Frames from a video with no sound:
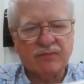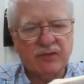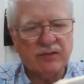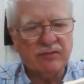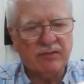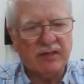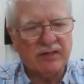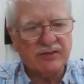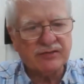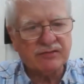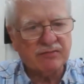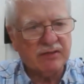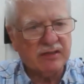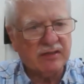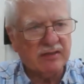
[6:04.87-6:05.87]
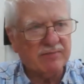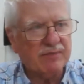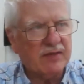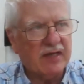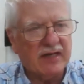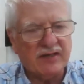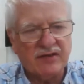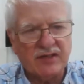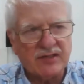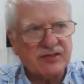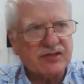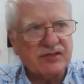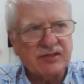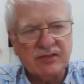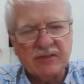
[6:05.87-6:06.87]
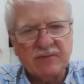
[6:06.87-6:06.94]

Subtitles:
to as we come down, this